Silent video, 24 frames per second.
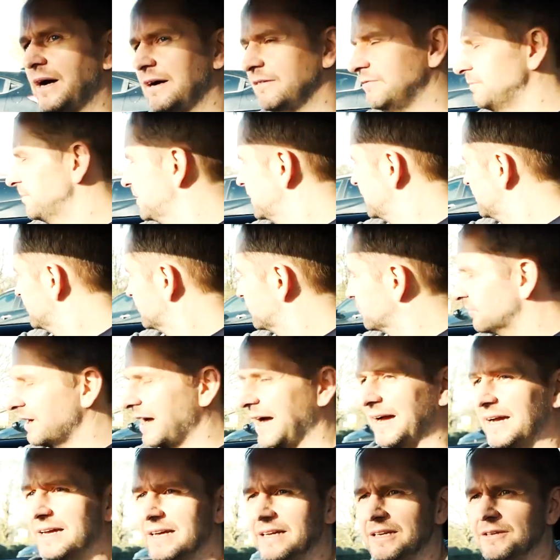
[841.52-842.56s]
haven't been on
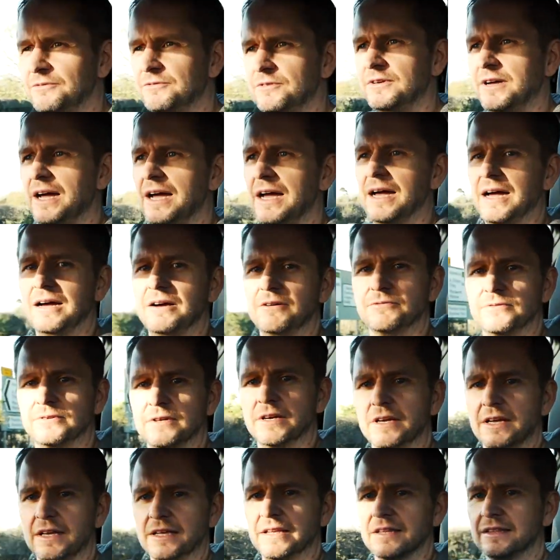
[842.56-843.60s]
track. And if you have,
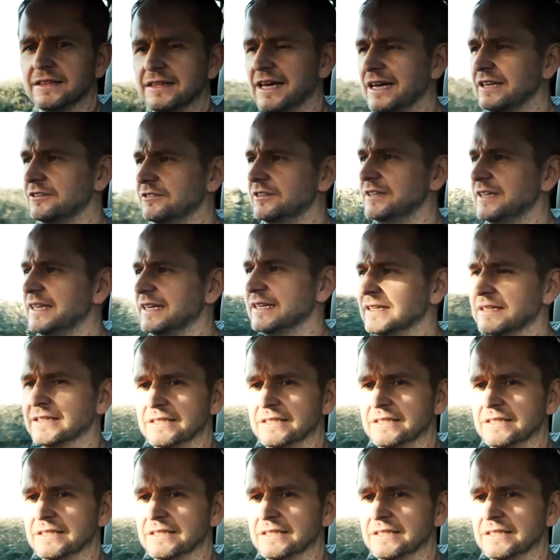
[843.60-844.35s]
that's it.